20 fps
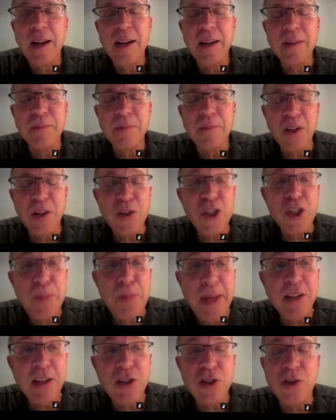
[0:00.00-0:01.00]

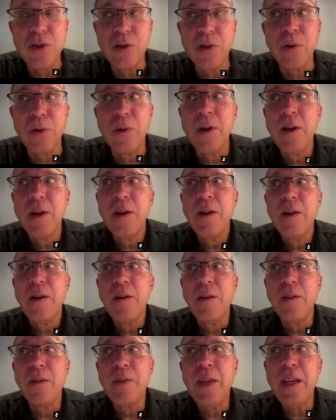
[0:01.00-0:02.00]
speaks to
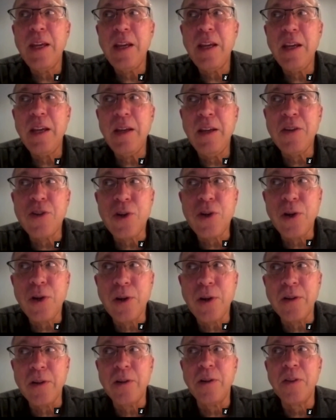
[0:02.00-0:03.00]
the
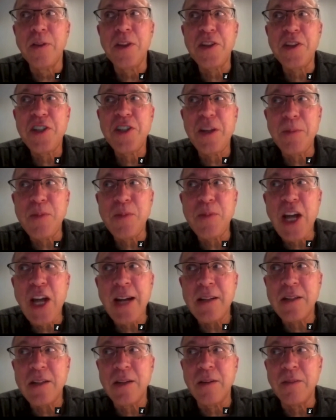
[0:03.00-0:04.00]
internal, the
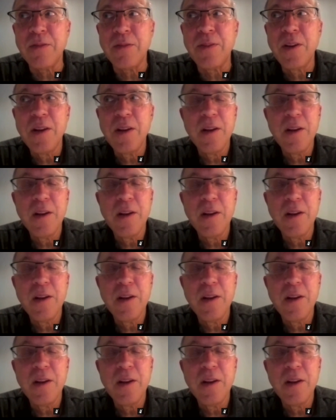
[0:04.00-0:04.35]
subjective,